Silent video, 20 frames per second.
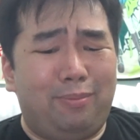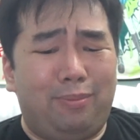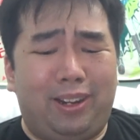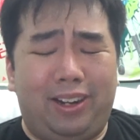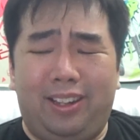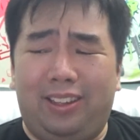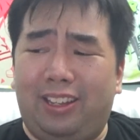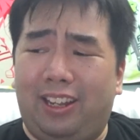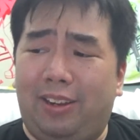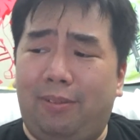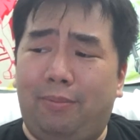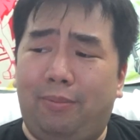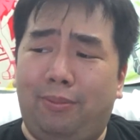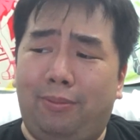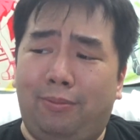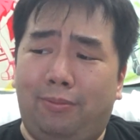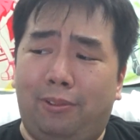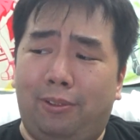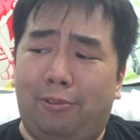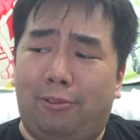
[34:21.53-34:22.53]
By the
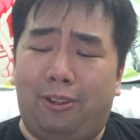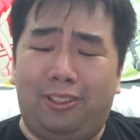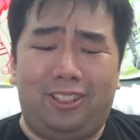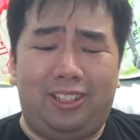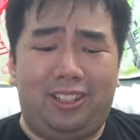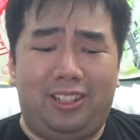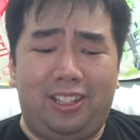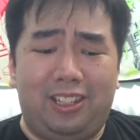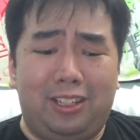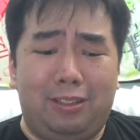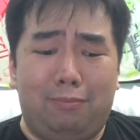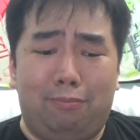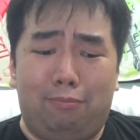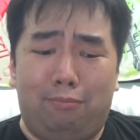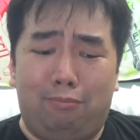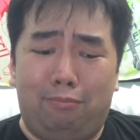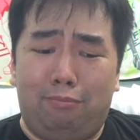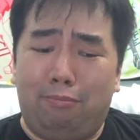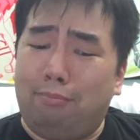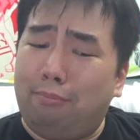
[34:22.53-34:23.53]
time you're watching this,
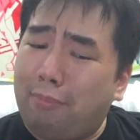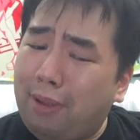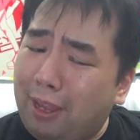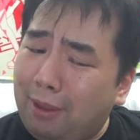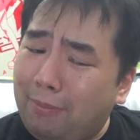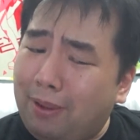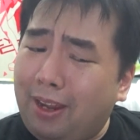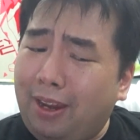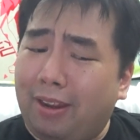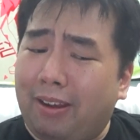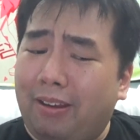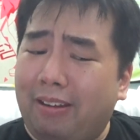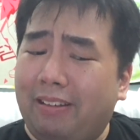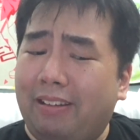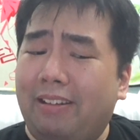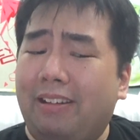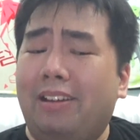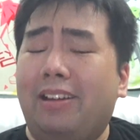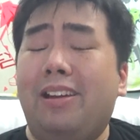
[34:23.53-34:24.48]
maybe not.